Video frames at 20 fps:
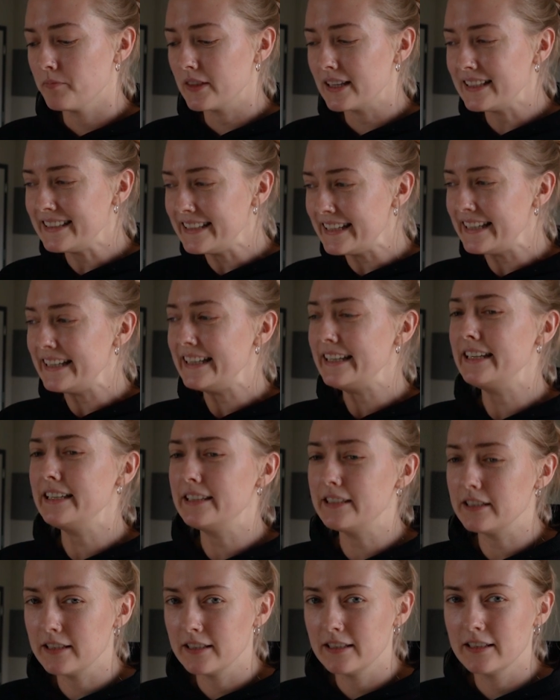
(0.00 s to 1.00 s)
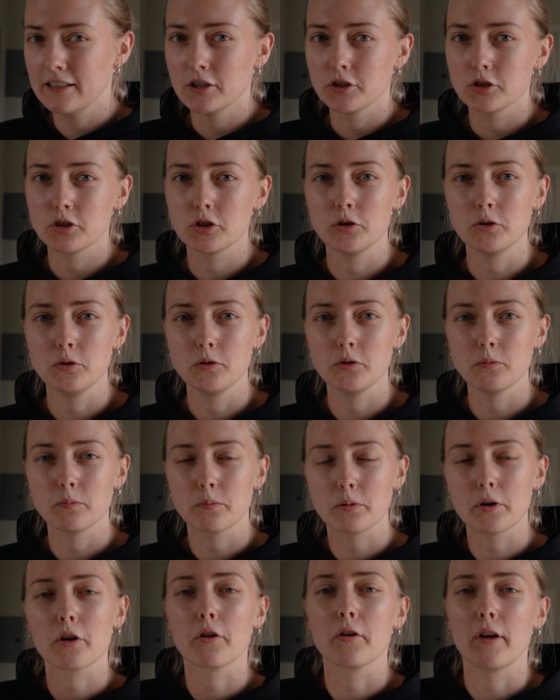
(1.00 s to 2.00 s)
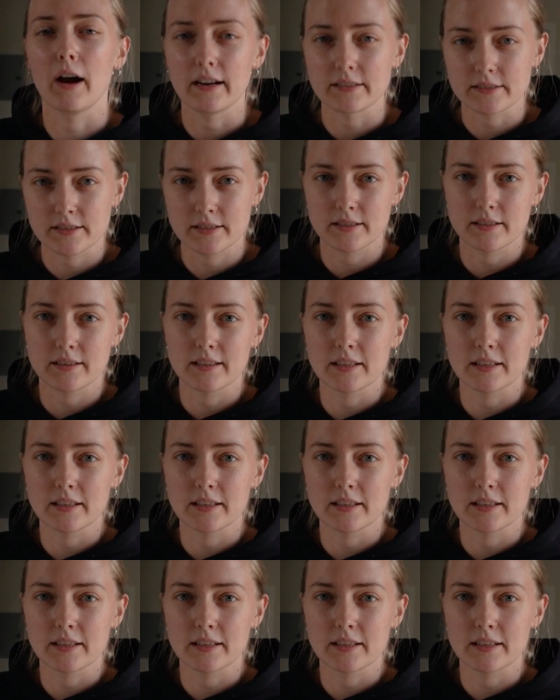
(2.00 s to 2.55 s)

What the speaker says: need to progress,